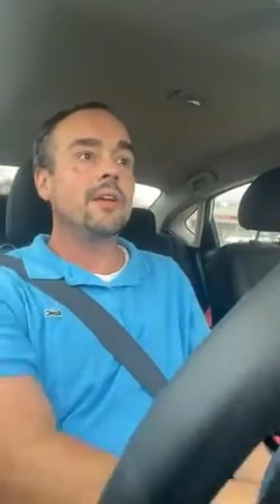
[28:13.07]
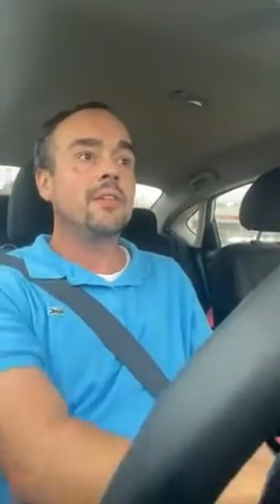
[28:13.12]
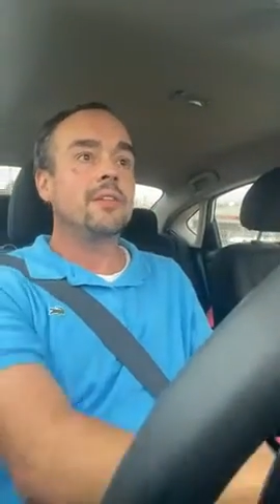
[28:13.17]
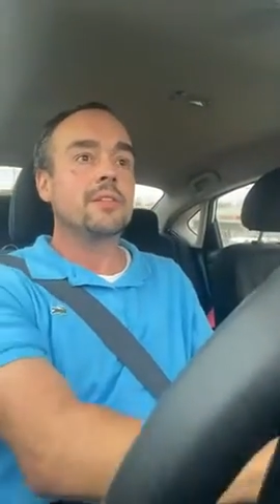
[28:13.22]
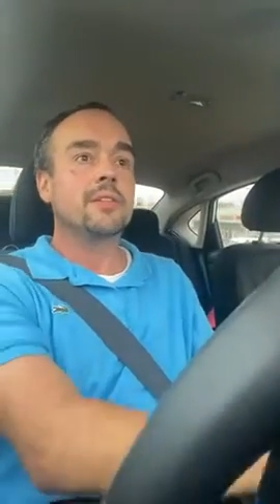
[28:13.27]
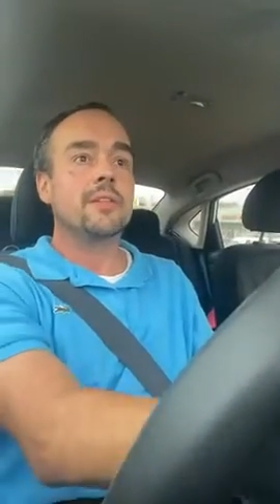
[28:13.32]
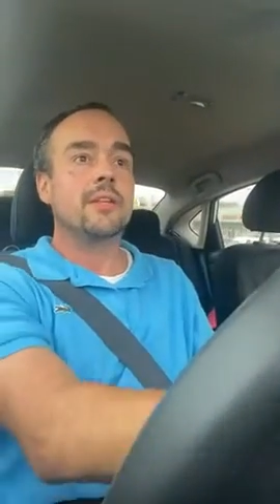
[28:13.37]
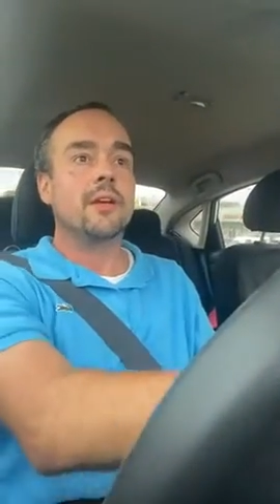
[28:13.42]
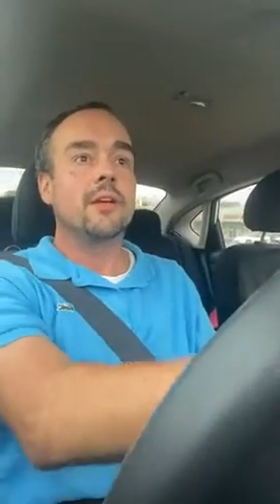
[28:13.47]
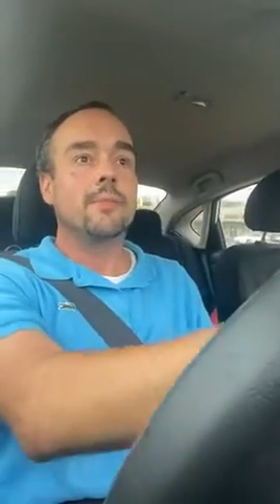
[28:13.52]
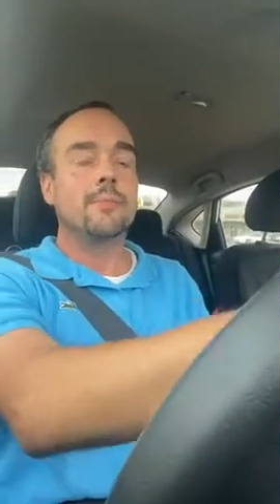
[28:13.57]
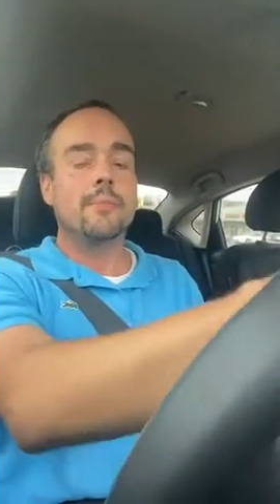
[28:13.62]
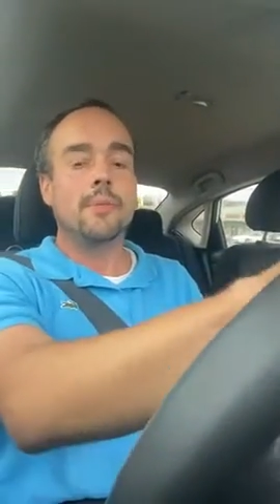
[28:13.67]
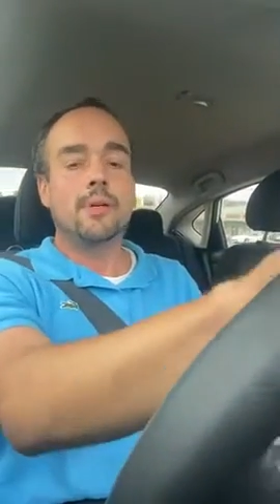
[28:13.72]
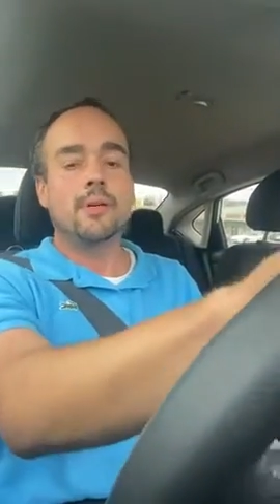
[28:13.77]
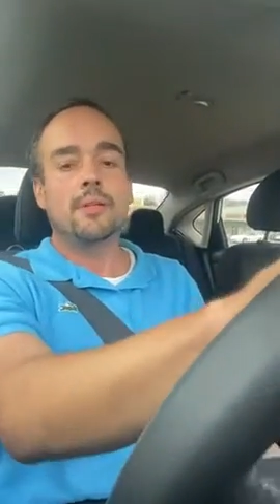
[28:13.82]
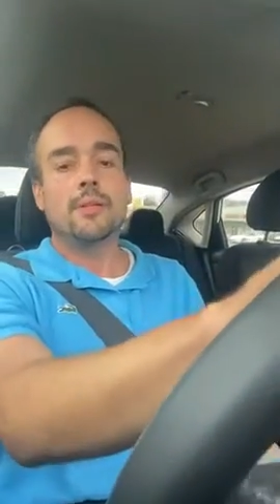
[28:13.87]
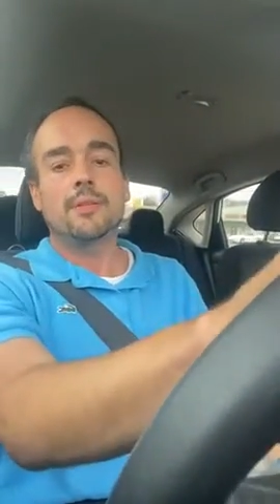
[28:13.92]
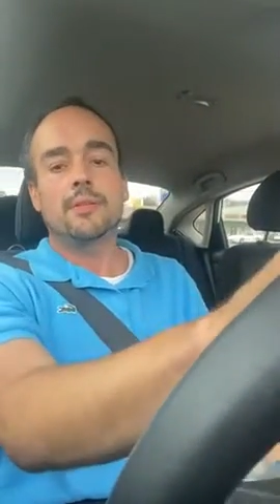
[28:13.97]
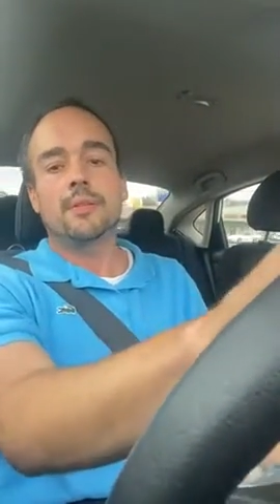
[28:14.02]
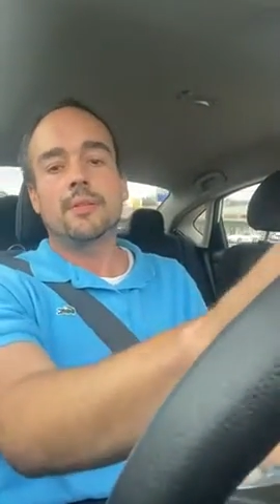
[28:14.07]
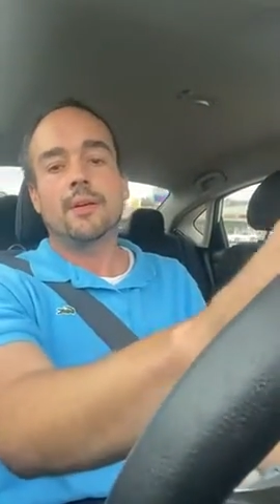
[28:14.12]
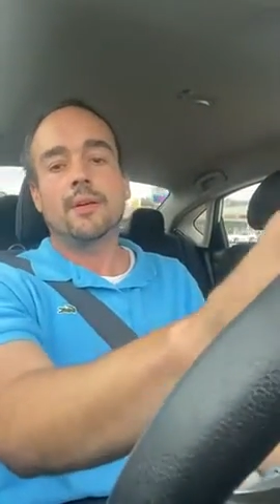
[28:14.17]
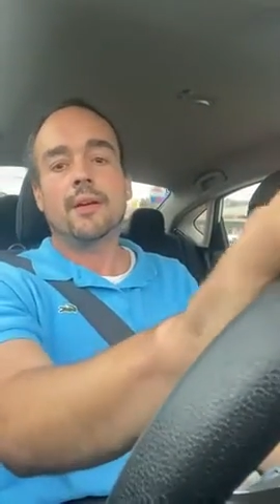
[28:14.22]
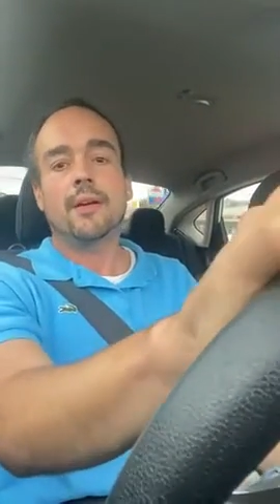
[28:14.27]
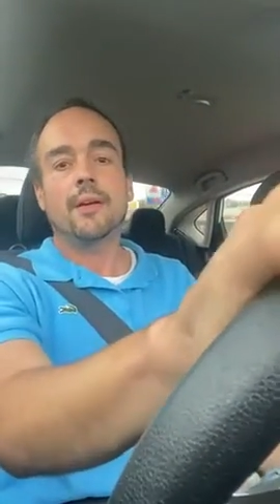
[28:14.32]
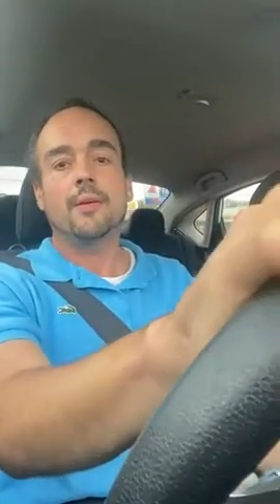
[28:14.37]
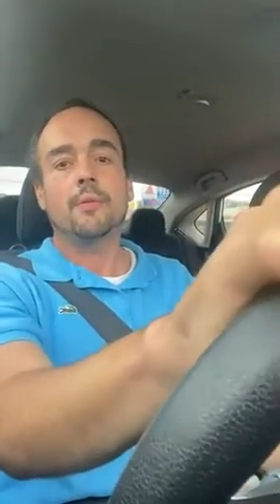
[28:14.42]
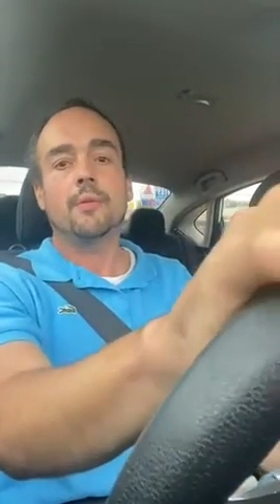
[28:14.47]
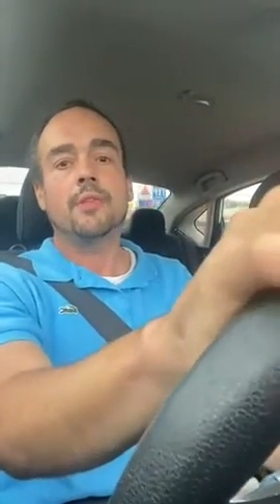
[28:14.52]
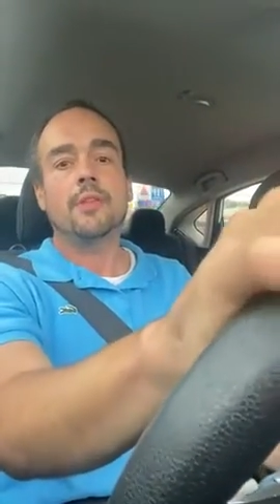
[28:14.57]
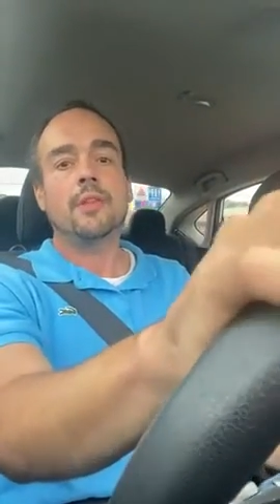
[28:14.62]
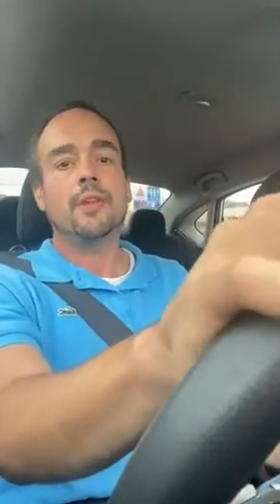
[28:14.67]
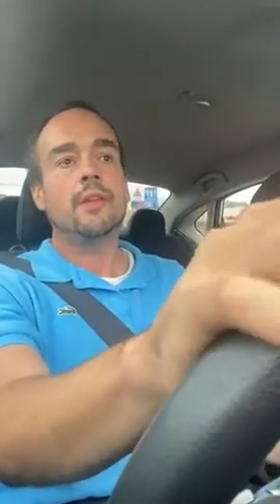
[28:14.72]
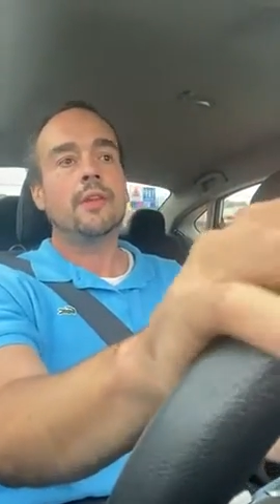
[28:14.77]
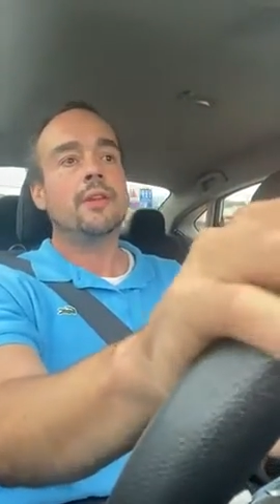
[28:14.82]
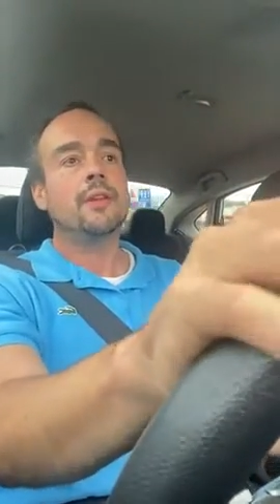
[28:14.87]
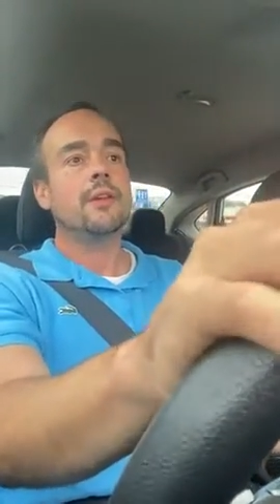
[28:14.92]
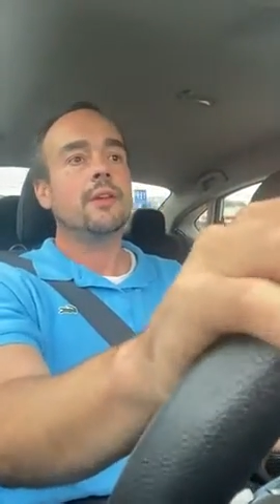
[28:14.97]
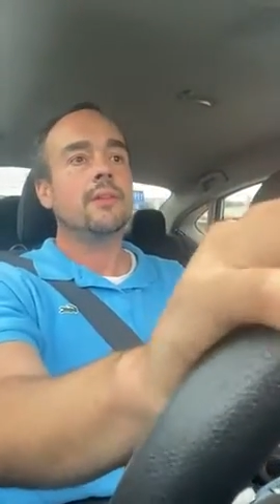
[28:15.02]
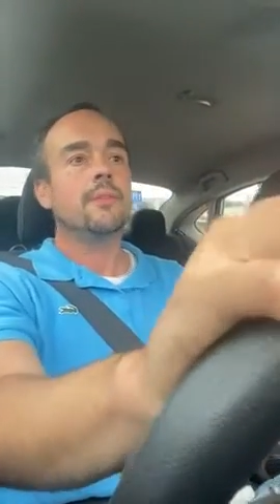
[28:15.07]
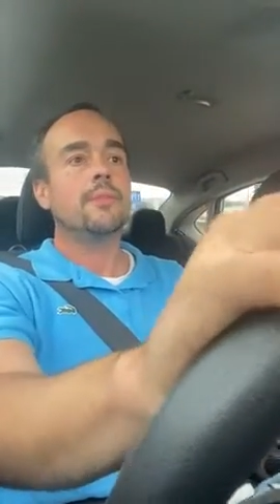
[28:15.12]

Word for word: to some, I would think.